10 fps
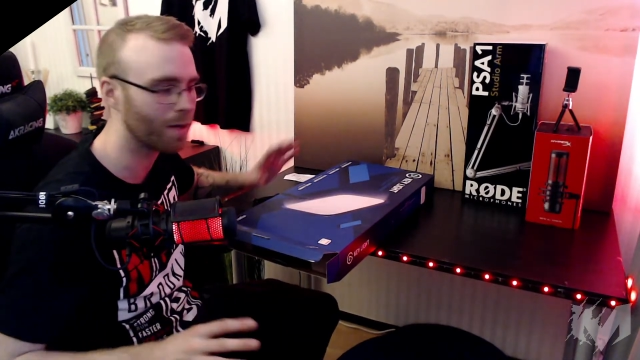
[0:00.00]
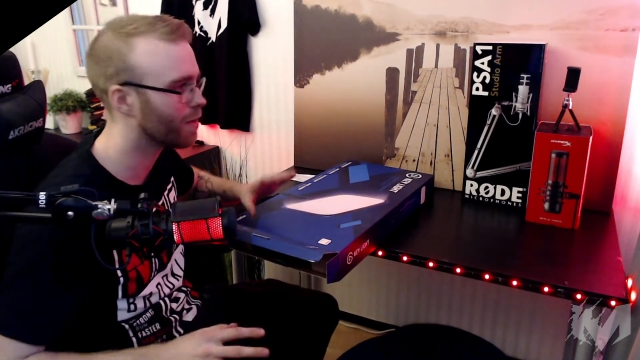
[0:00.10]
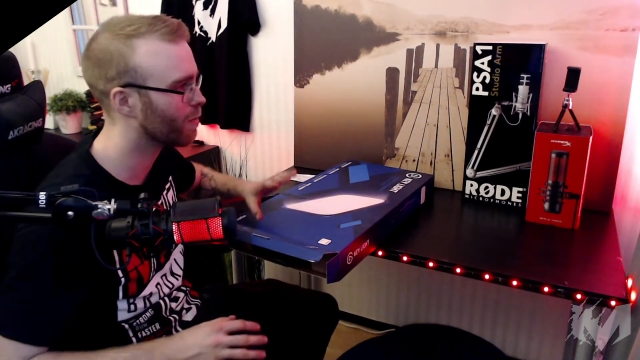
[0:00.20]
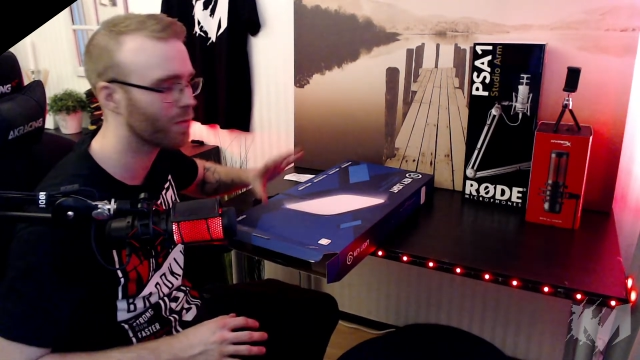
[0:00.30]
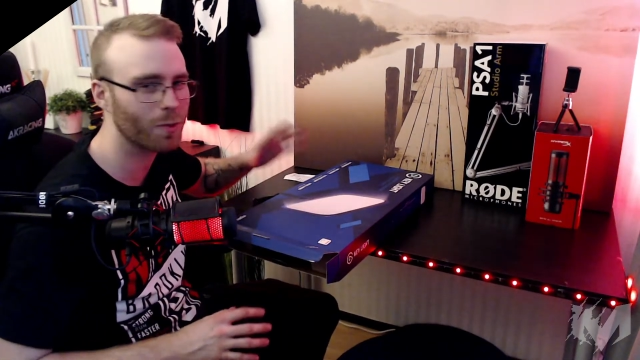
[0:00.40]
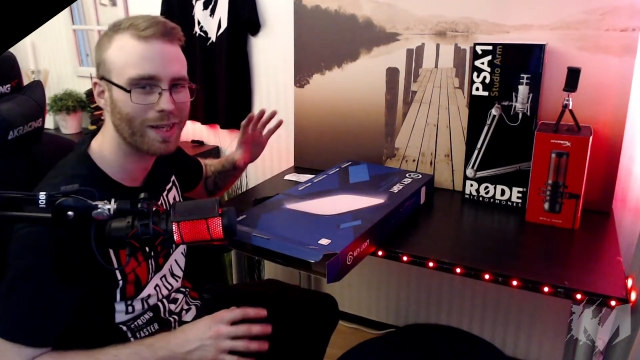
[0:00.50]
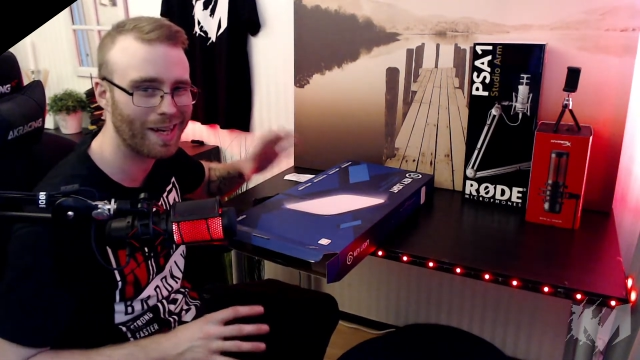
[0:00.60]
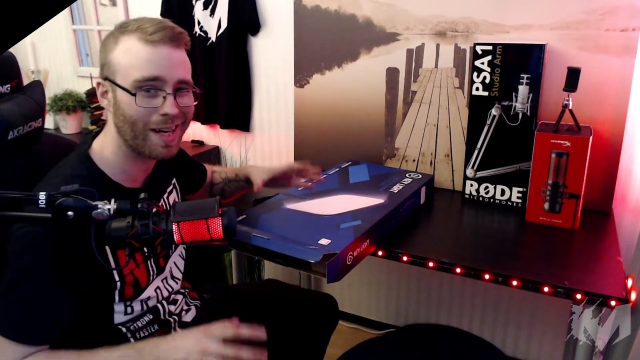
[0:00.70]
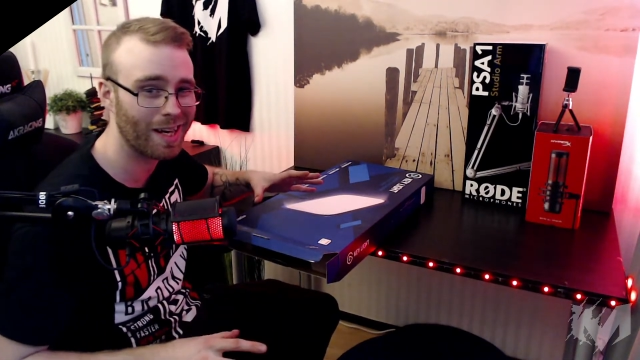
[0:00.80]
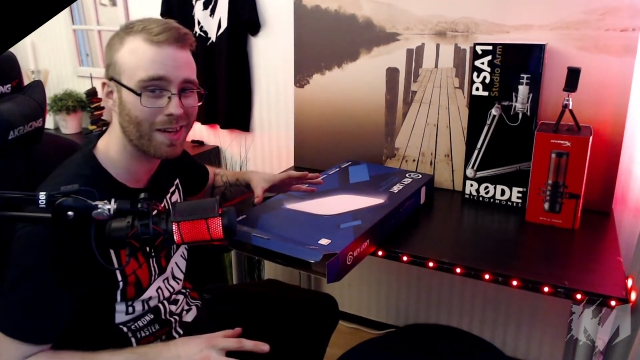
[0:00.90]
I don't really
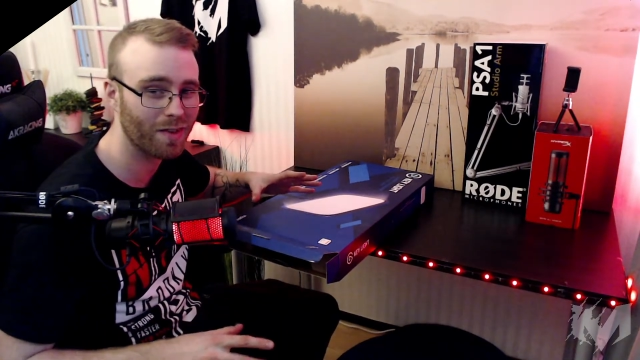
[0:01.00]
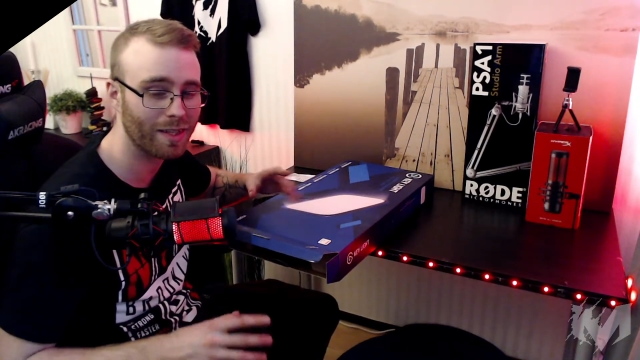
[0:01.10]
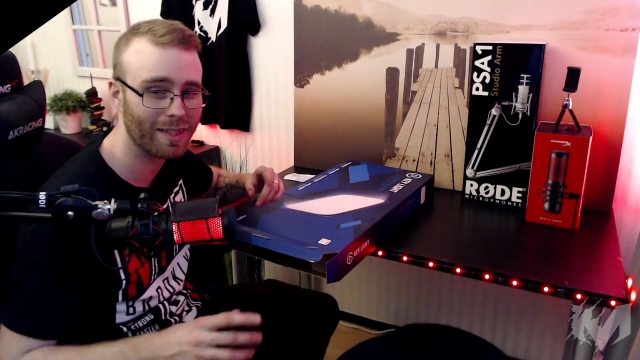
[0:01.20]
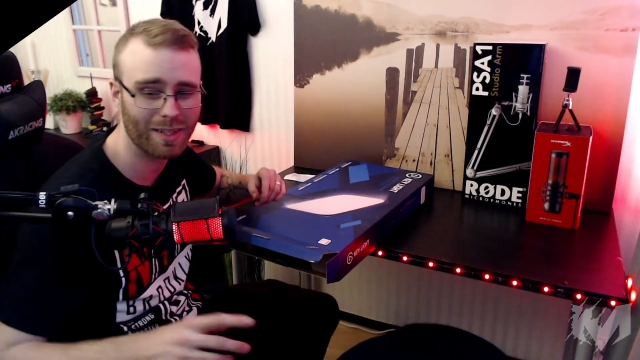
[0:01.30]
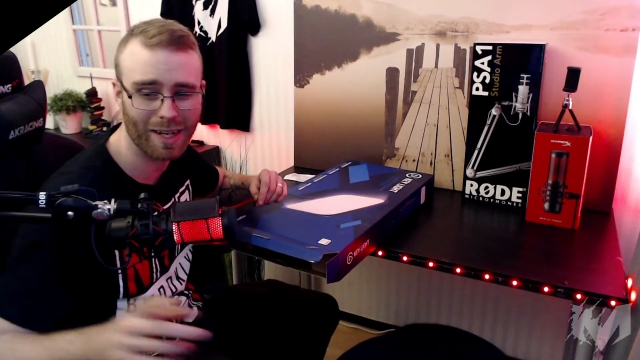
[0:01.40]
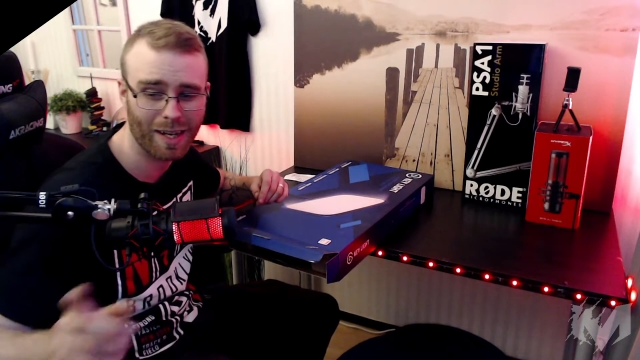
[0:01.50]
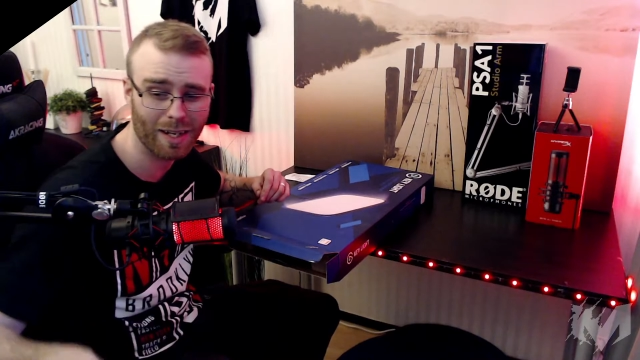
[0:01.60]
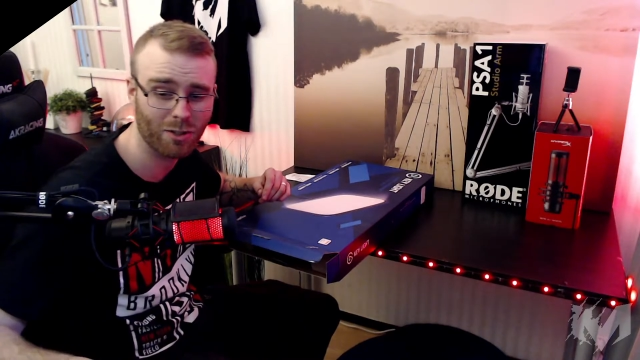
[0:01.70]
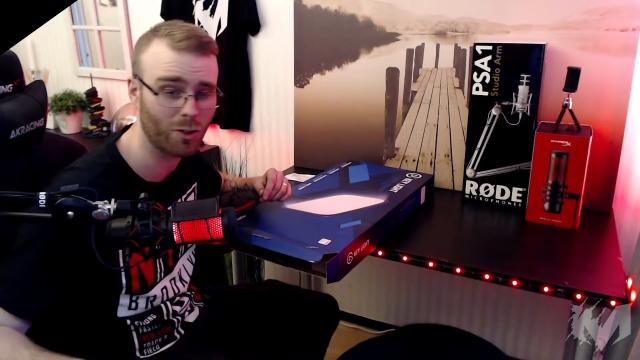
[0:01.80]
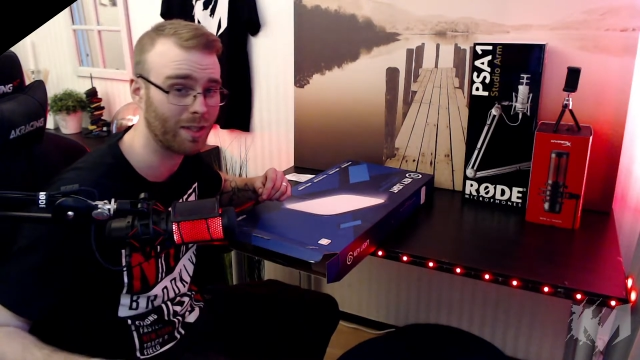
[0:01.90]
have. I need
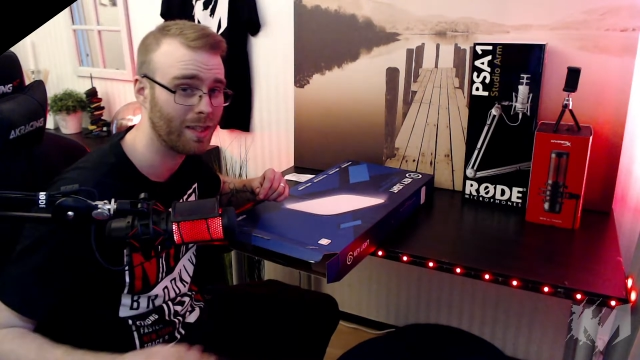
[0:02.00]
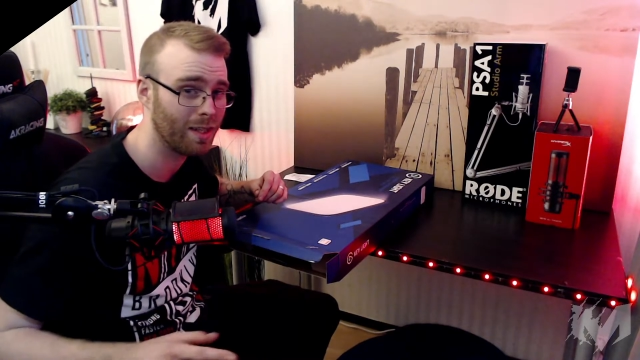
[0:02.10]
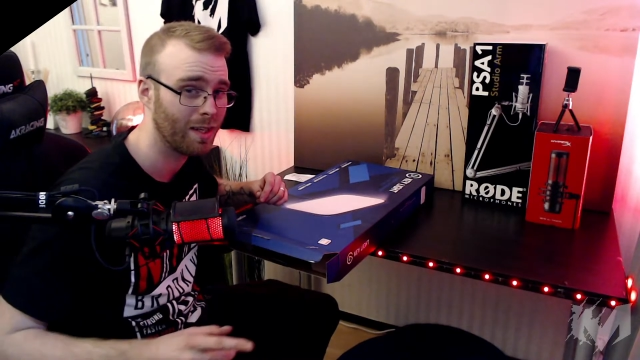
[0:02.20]
actually